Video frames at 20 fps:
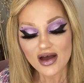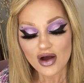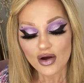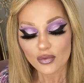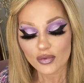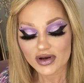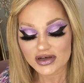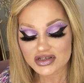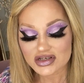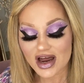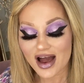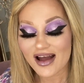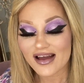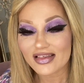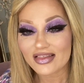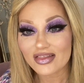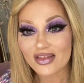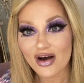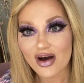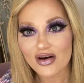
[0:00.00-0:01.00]
which I
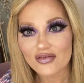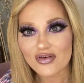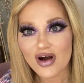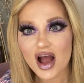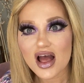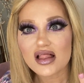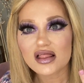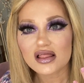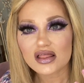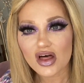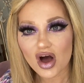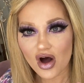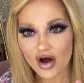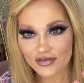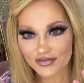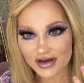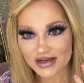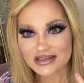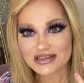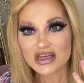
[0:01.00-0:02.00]
love. I
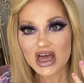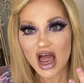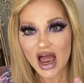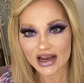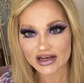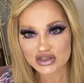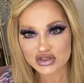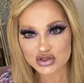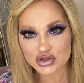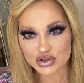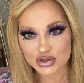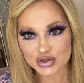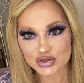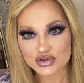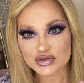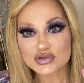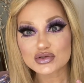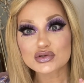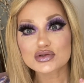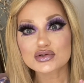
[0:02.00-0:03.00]
love
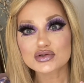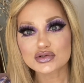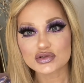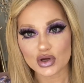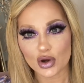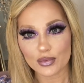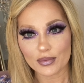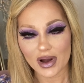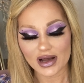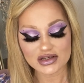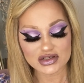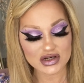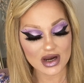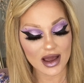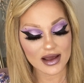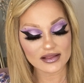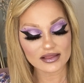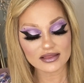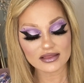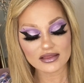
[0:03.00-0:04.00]
textures so much.
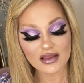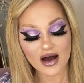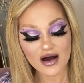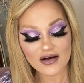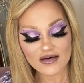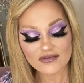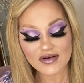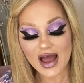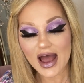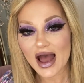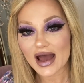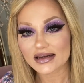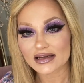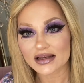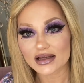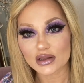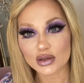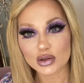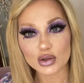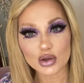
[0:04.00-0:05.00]
I love adding
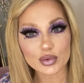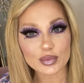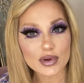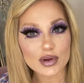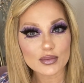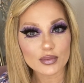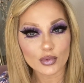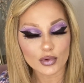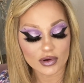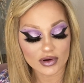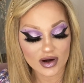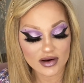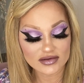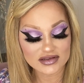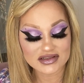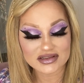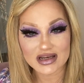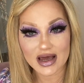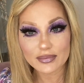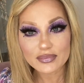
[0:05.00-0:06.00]
a little bit more
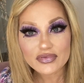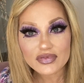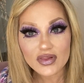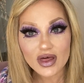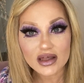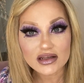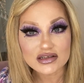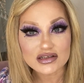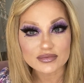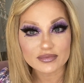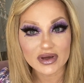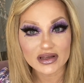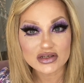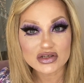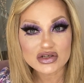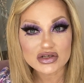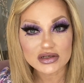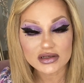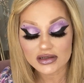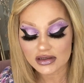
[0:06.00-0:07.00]
depth and
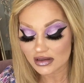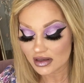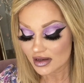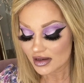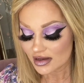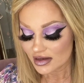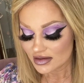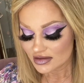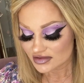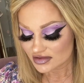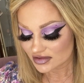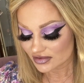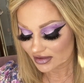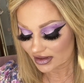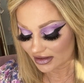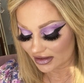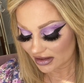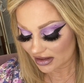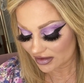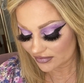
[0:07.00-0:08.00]
dimension. So
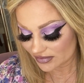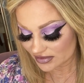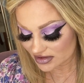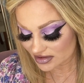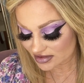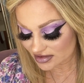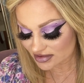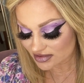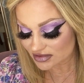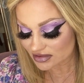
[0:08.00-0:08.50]
like even to this